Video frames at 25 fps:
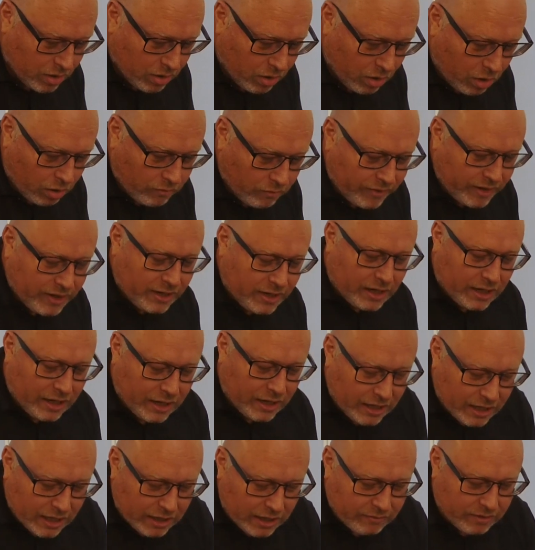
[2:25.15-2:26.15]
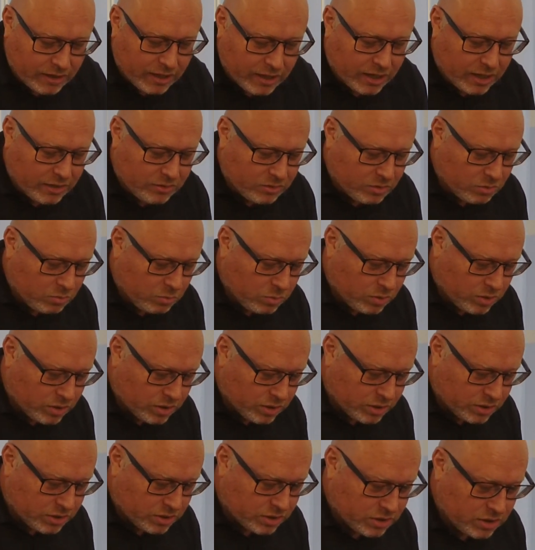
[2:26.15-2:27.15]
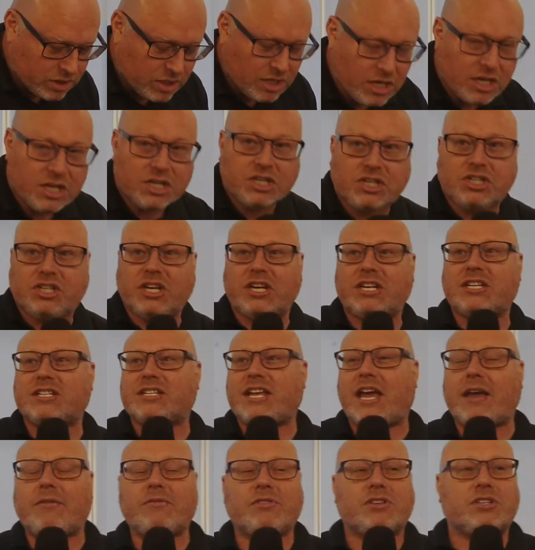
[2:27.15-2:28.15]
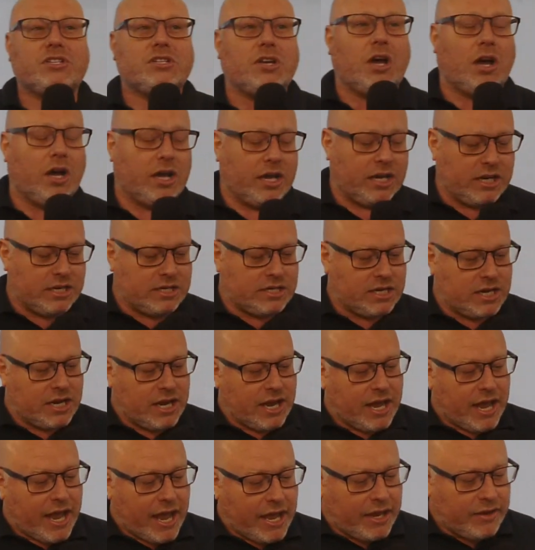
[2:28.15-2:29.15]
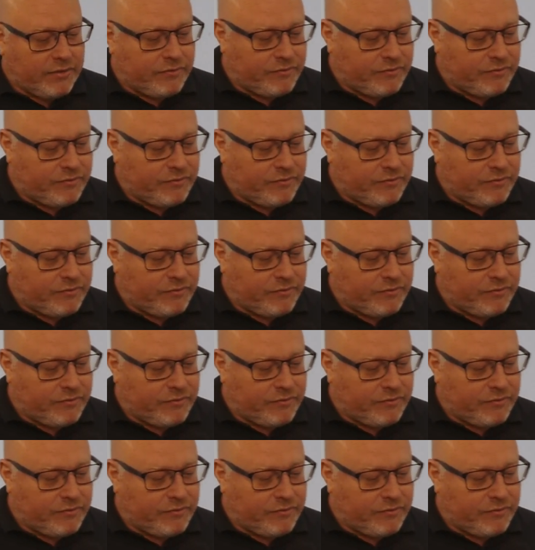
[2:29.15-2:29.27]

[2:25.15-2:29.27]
of a clearing in the wood, just outside a